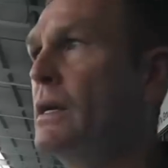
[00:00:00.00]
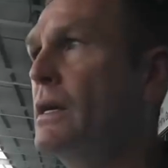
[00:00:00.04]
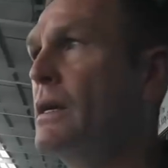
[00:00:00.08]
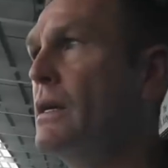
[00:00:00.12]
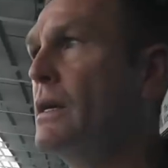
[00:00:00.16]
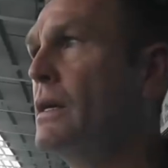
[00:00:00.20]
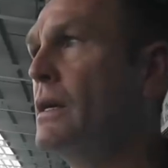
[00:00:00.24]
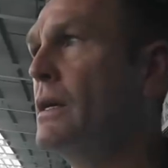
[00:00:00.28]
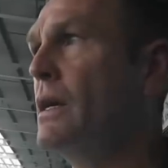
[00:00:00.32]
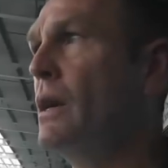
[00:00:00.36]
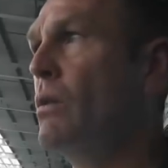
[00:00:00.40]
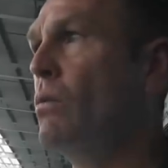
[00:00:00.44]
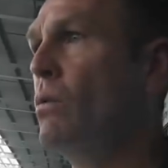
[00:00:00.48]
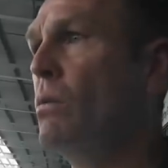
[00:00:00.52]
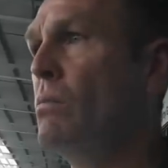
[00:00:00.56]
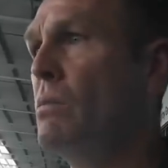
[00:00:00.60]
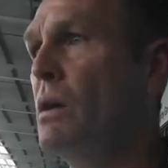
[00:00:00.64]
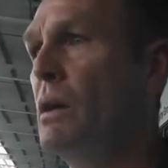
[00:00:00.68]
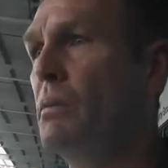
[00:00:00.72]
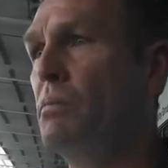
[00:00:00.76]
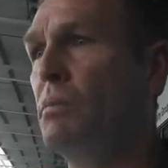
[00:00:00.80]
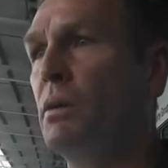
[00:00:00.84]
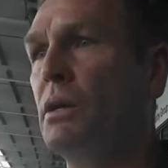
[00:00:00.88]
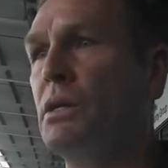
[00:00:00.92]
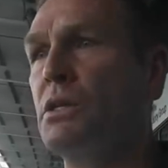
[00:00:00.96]
I want
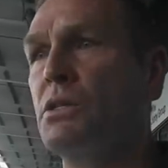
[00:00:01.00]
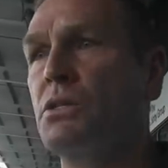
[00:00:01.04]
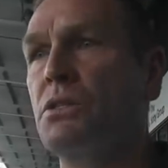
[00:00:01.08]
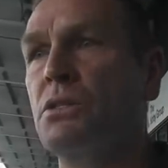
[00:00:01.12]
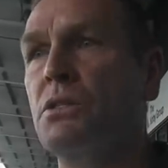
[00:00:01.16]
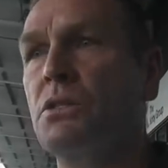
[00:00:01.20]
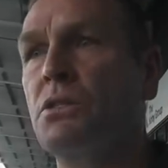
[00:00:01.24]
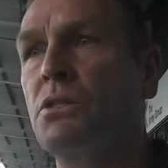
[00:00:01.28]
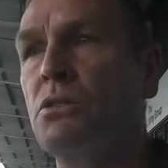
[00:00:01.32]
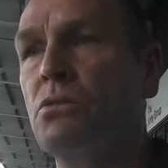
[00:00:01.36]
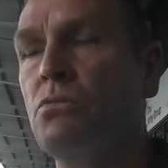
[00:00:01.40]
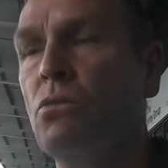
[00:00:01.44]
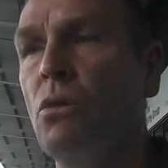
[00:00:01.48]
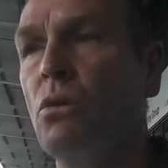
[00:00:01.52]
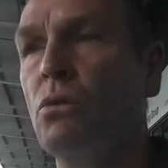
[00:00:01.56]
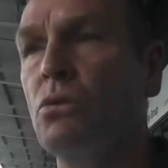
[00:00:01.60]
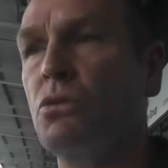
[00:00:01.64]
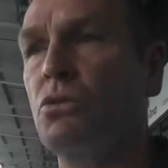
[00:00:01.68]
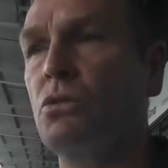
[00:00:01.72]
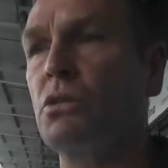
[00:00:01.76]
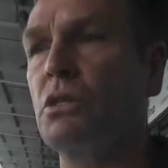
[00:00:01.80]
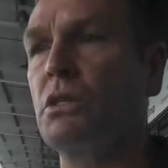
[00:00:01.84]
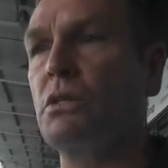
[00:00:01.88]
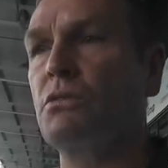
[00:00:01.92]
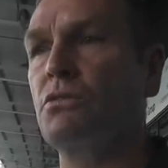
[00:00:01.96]
my players to roll
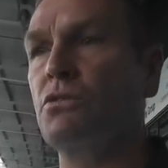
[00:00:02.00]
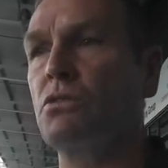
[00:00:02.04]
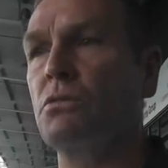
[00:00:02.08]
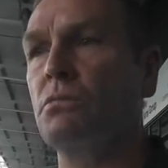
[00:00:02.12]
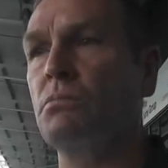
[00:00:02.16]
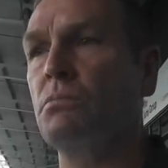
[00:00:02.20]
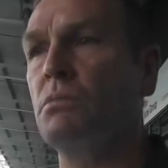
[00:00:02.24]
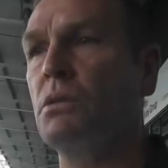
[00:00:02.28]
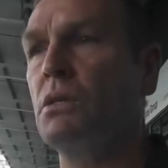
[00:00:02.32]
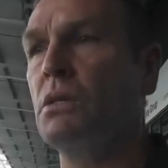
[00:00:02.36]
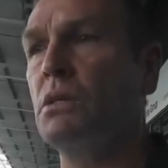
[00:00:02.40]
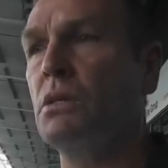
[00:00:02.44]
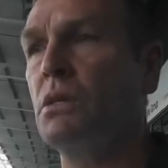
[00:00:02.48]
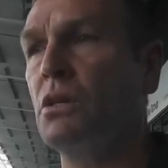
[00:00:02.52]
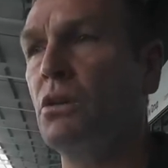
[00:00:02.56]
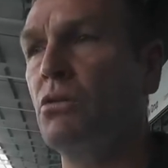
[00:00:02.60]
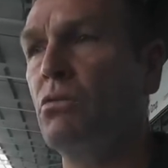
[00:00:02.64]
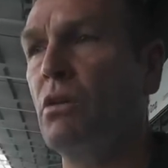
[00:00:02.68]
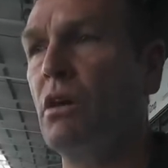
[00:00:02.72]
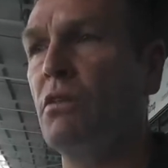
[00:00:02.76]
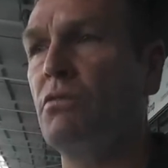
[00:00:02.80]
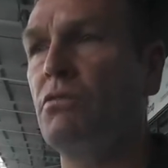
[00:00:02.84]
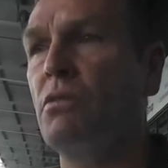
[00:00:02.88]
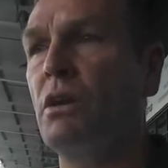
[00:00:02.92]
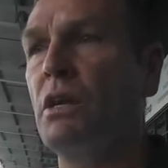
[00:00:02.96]
the sleeves up and
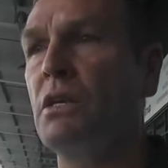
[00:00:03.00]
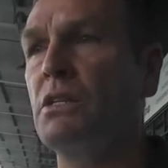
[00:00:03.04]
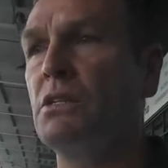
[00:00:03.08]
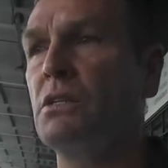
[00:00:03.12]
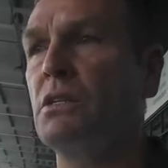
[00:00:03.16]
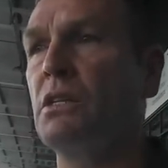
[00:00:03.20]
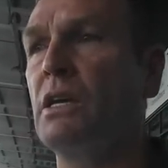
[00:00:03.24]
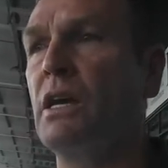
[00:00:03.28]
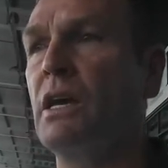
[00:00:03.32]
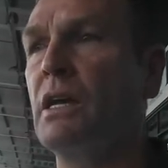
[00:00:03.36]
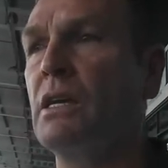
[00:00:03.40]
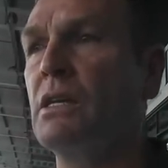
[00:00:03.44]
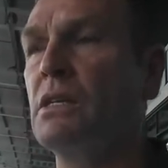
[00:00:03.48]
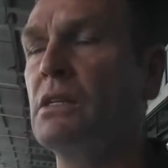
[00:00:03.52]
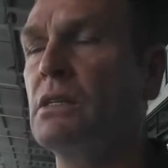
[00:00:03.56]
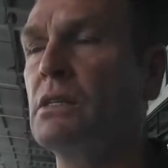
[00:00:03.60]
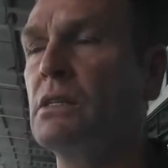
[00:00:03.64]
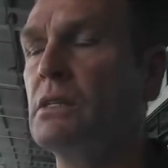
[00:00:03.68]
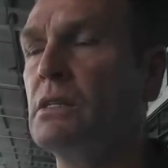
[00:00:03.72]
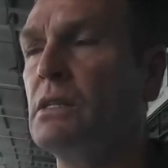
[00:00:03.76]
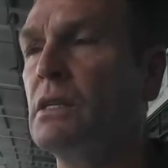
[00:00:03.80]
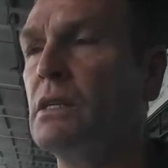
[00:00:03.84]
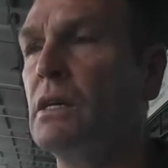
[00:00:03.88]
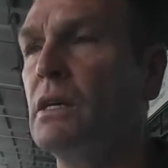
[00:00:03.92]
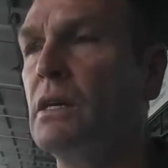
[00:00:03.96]
graft right to the end.
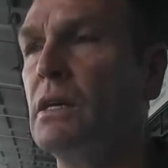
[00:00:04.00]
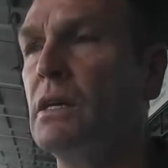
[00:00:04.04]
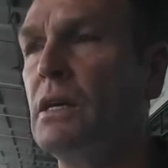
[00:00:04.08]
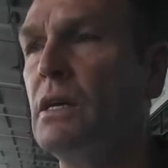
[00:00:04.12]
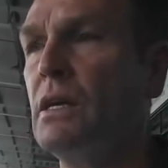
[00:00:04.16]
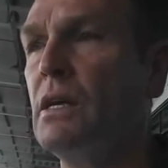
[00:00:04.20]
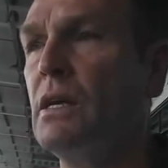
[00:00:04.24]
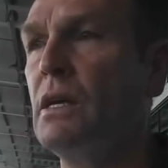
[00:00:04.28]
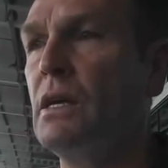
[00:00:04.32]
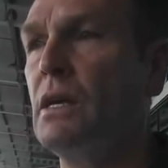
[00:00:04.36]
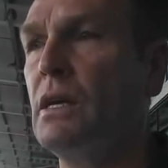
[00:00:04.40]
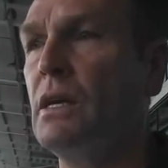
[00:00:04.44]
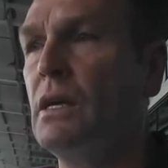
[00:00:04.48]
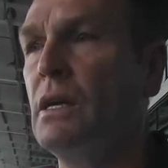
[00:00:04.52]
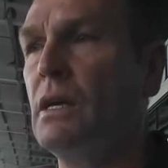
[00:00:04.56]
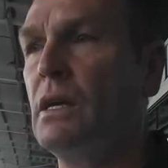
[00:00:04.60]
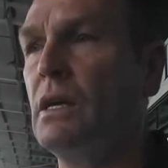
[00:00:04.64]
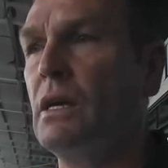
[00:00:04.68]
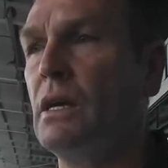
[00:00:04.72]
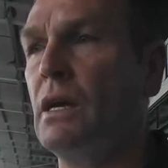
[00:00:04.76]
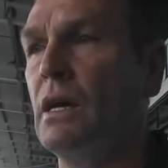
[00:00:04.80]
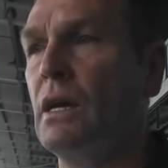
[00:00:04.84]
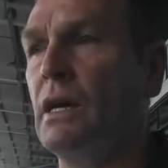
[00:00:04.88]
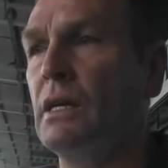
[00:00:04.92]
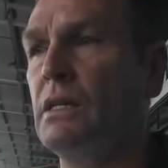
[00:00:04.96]
And
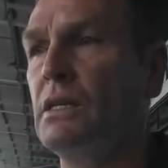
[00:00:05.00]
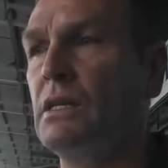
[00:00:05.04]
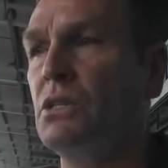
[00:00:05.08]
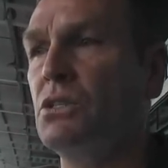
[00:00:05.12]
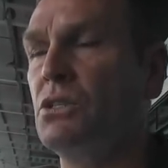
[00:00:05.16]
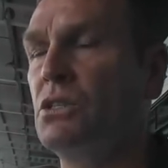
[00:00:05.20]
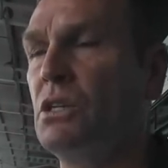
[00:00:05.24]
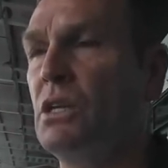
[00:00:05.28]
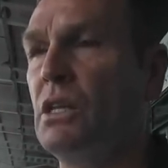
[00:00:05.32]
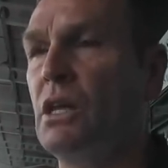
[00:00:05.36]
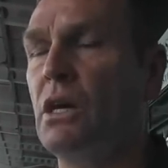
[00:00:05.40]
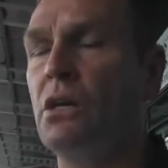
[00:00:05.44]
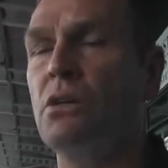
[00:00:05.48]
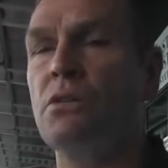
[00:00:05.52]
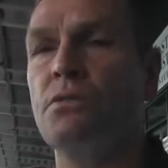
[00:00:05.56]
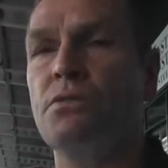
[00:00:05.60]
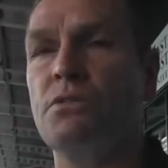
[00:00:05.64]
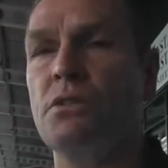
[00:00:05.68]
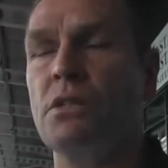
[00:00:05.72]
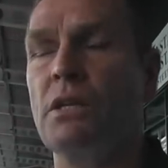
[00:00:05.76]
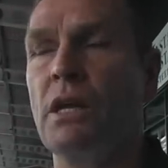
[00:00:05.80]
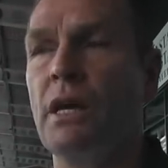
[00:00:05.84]
I didn't see that enough